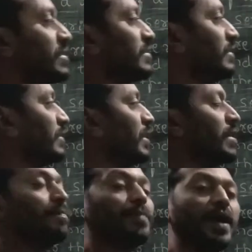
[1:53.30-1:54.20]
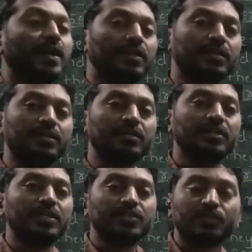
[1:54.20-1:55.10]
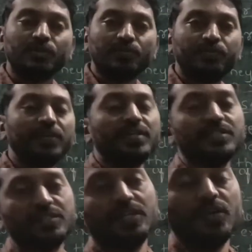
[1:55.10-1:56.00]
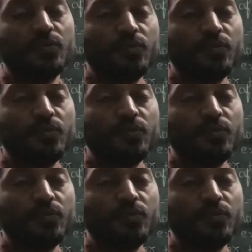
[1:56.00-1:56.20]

in the parallel. So first we